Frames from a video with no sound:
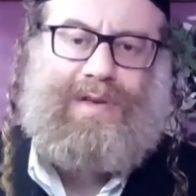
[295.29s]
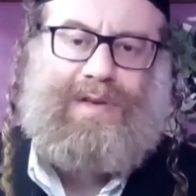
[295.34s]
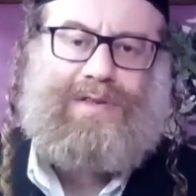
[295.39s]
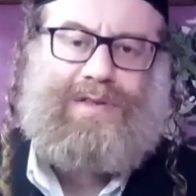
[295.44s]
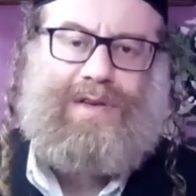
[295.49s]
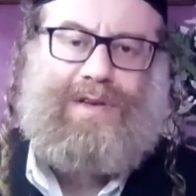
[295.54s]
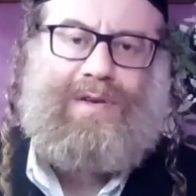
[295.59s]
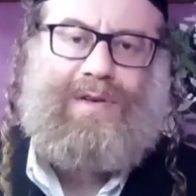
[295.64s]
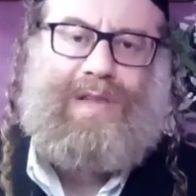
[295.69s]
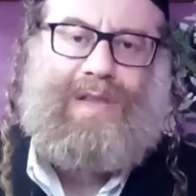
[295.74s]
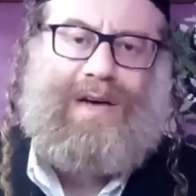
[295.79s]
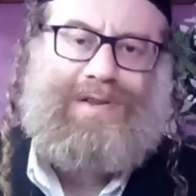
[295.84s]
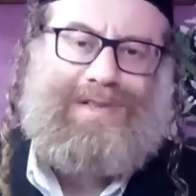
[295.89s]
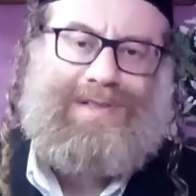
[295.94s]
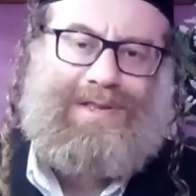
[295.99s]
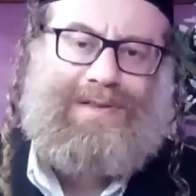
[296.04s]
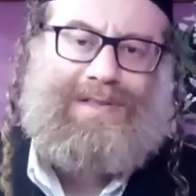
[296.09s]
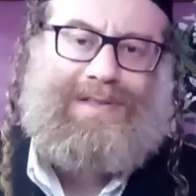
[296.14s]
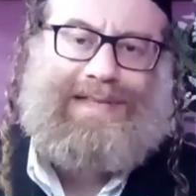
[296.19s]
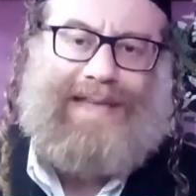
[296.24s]
So you're
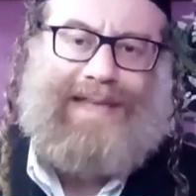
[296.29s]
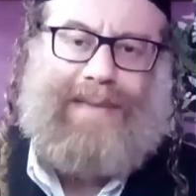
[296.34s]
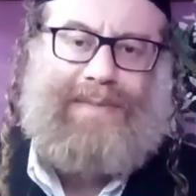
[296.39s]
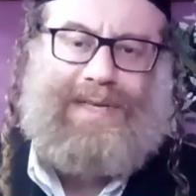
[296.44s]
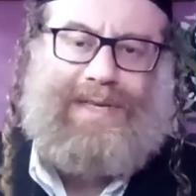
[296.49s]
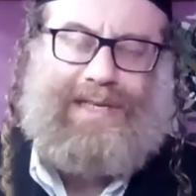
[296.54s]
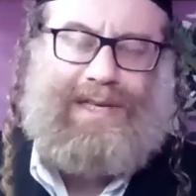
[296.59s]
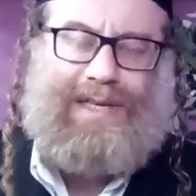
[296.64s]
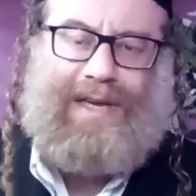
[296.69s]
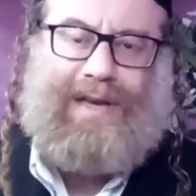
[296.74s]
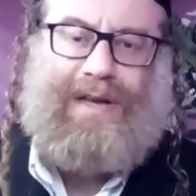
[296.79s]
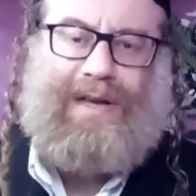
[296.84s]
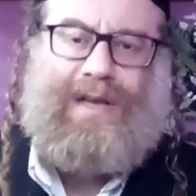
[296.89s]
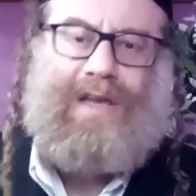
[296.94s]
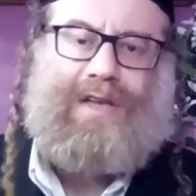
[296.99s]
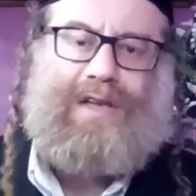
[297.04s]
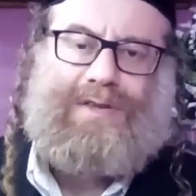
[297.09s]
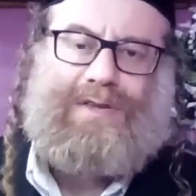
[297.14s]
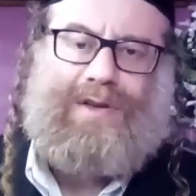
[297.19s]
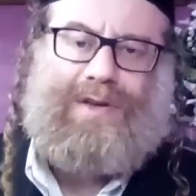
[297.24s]
allowed. So same is here.
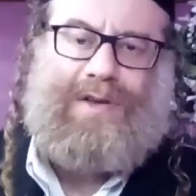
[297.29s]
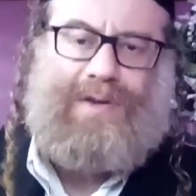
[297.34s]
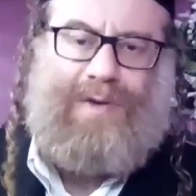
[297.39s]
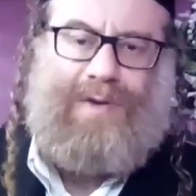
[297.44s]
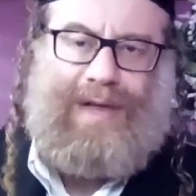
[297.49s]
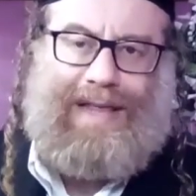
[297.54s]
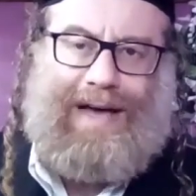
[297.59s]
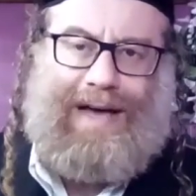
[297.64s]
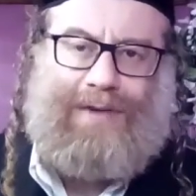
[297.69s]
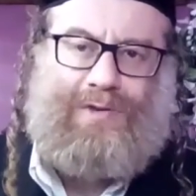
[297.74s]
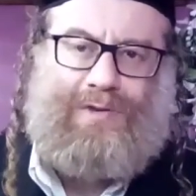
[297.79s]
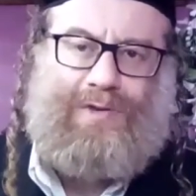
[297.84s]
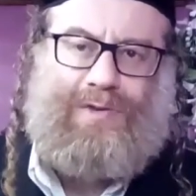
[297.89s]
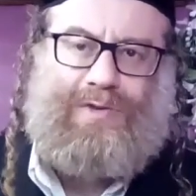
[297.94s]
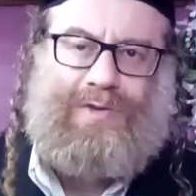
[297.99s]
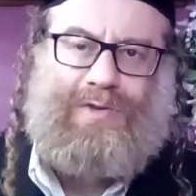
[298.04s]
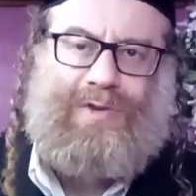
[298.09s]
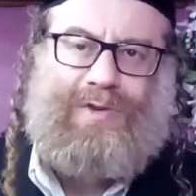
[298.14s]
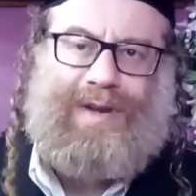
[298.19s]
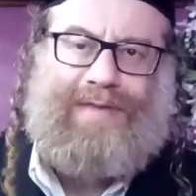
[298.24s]
So you're allowed
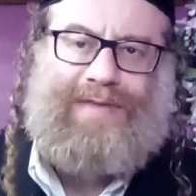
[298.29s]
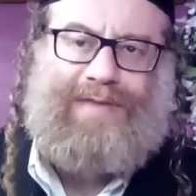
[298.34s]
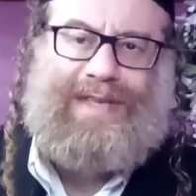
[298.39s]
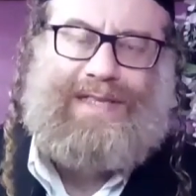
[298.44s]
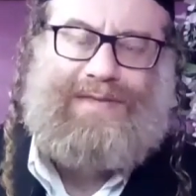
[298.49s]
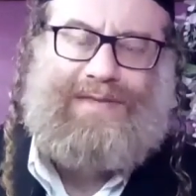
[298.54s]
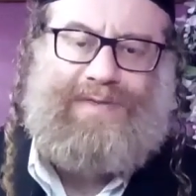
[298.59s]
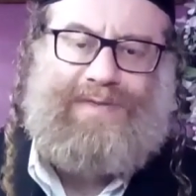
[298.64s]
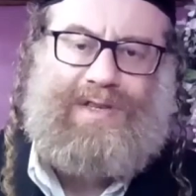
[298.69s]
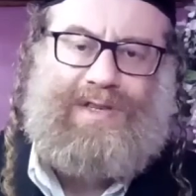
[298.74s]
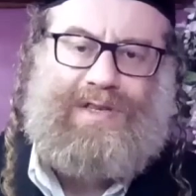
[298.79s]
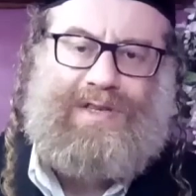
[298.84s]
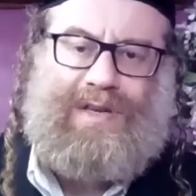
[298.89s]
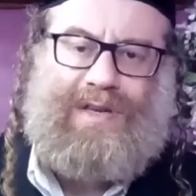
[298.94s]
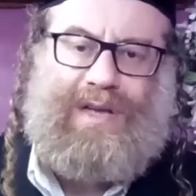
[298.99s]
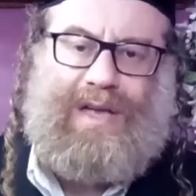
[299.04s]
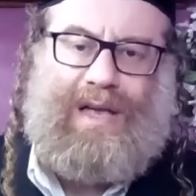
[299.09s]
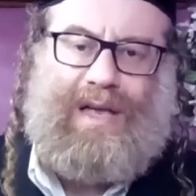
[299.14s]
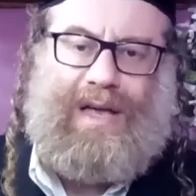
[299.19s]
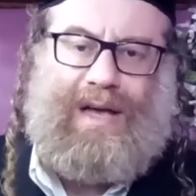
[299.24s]
to to leave the
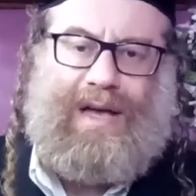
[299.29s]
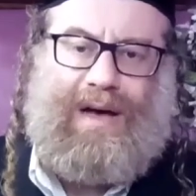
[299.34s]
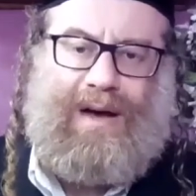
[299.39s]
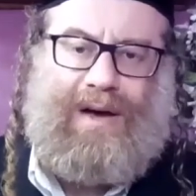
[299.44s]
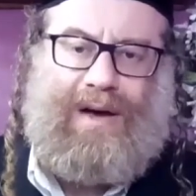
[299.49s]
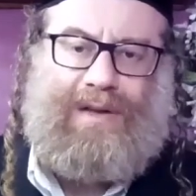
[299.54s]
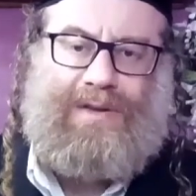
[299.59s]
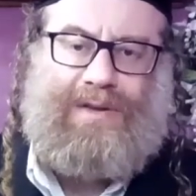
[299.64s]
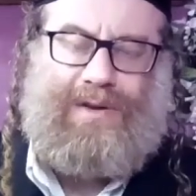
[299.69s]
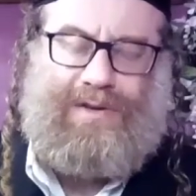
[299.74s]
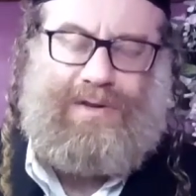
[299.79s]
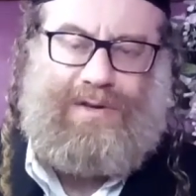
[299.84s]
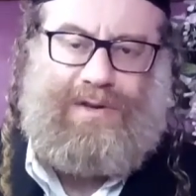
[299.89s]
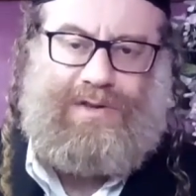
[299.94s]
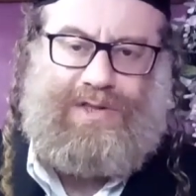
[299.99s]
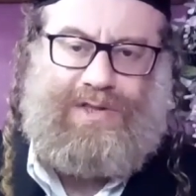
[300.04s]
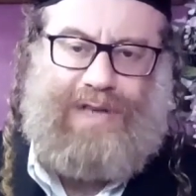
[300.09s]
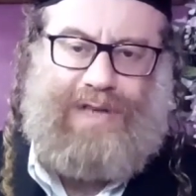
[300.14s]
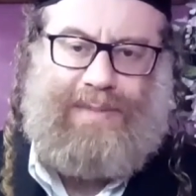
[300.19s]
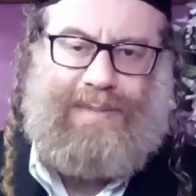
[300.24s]
switch on on,
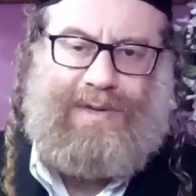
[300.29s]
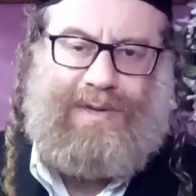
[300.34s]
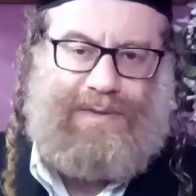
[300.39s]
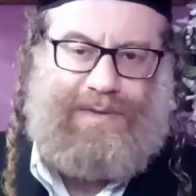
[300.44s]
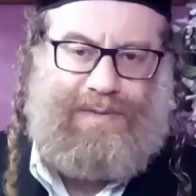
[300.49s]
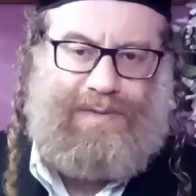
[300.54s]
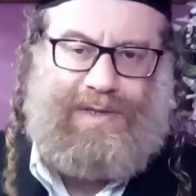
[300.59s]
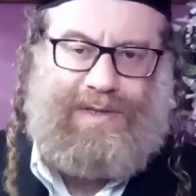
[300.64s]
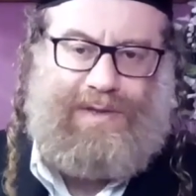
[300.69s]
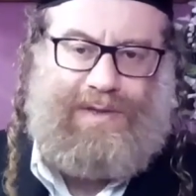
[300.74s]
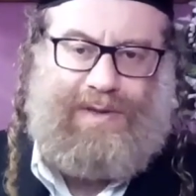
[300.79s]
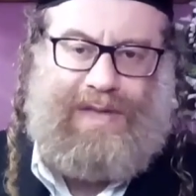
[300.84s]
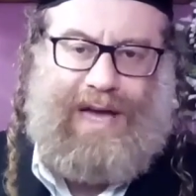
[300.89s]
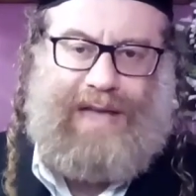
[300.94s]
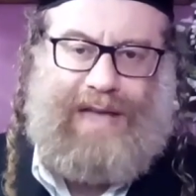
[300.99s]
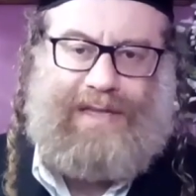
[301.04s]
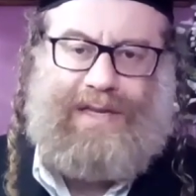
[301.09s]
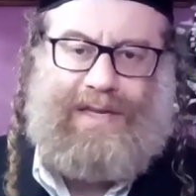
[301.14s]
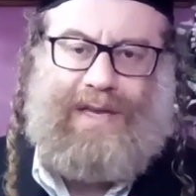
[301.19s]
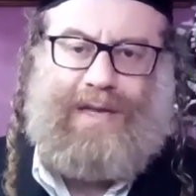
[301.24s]
on Shabbos with your
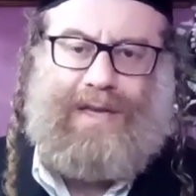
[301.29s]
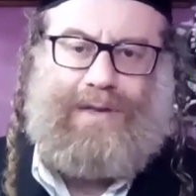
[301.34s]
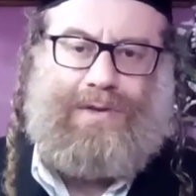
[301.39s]
light.